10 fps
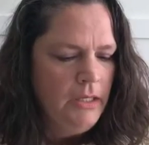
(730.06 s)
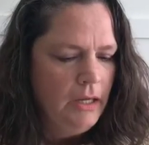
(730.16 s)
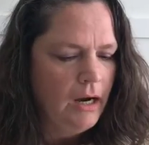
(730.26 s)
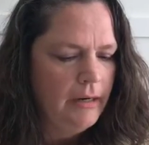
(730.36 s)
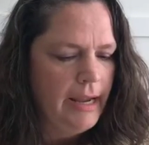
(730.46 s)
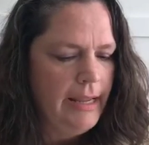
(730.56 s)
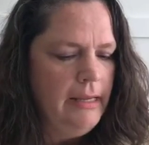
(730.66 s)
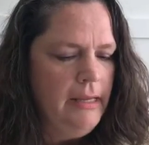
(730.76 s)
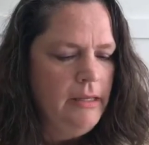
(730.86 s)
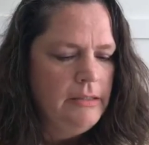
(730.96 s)
All right,
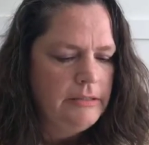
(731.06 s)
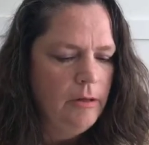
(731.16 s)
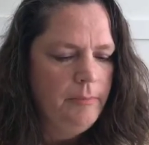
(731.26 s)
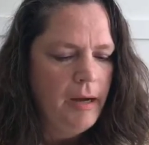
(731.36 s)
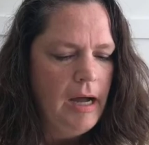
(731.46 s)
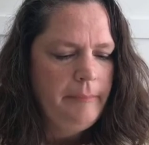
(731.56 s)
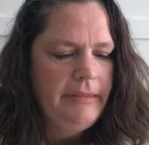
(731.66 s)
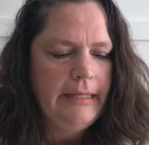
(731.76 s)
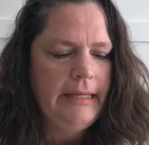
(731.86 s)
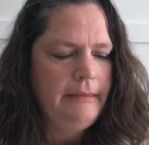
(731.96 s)
so Bob
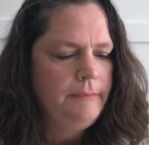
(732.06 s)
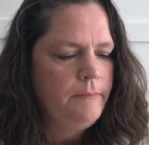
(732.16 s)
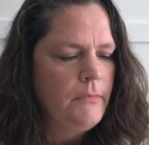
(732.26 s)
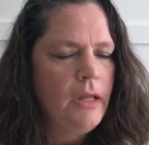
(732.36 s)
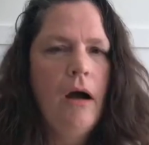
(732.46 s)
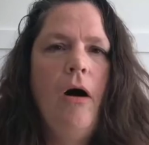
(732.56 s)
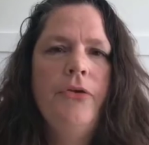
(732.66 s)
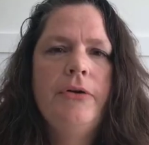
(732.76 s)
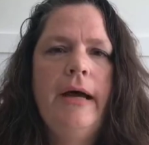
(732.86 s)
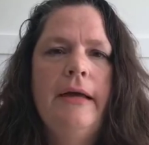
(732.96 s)
then
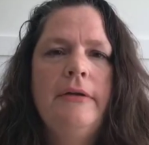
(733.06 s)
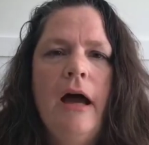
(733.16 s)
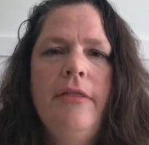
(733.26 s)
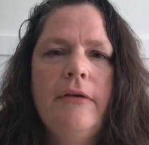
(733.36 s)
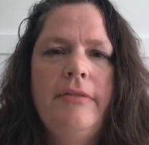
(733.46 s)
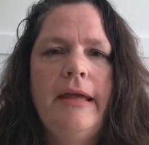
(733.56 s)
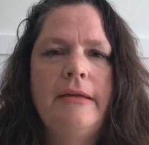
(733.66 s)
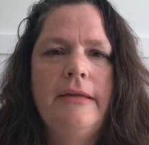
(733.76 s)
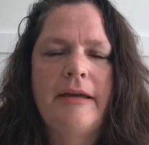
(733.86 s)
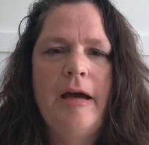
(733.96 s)
also has other
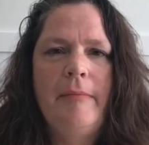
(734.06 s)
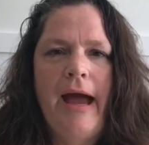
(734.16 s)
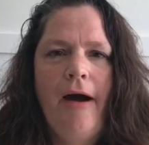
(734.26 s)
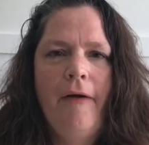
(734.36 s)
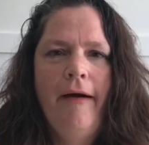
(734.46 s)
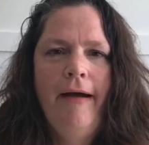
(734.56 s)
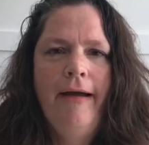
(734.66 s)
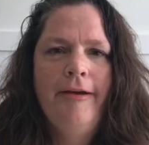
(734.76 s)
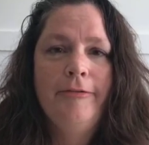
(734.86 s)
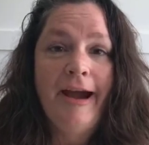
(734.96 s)
things that come out,
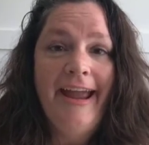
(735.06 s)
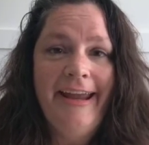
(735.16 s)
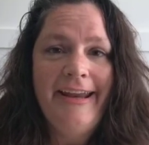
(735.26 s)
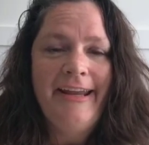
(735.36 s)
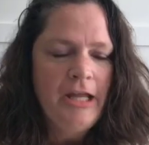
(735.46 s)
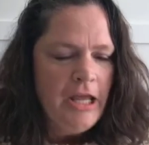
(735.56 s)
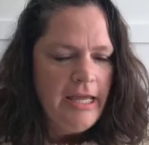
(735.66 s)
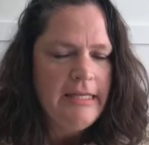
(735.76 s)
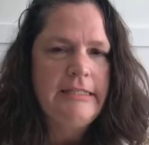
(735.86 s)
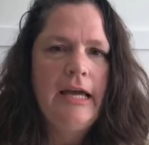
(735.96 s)
right?
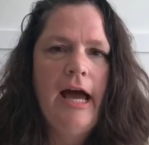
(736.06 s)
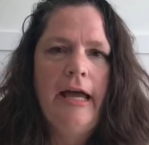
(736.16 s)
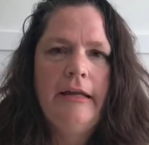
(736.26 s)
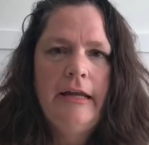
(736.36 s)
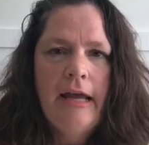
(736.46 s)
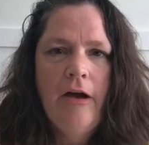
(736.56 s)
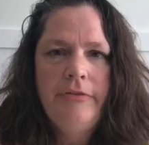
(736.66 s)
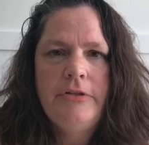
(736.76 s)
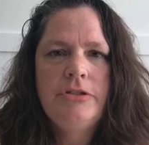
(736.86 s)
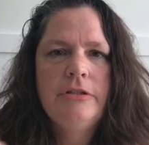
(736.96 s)
He's got
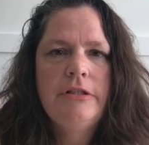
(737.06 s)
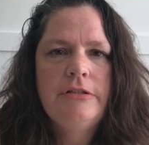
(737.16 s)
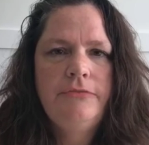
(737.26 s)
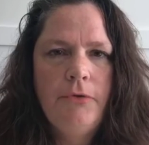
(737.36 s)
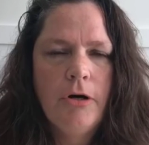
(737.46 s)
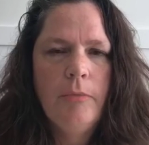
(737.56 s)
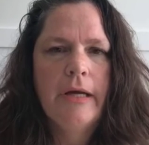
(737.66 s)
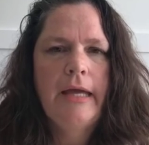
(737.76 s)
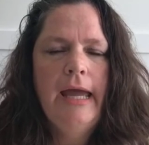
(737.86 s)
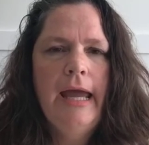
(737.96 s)
health insurance,
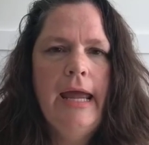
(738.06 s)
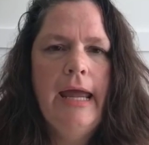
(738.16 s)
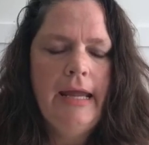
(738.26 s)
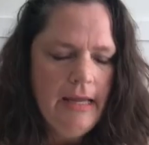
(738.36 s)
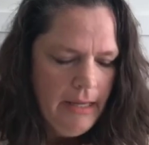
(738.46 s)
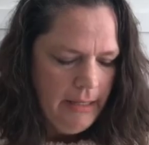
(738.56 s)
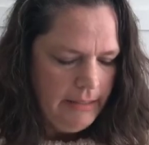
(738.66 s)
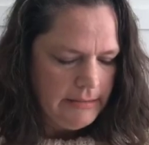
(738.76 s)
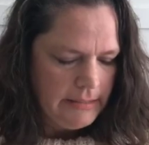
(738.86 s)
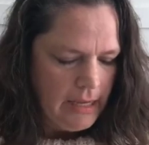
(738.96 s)
401k,
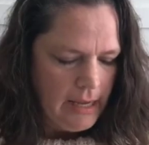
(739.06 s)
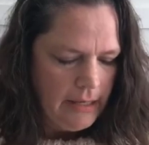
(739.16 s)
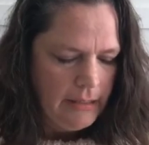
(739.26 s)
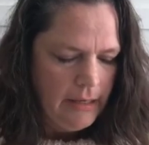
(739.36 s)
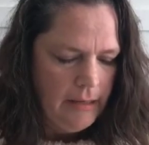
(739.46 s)
he's got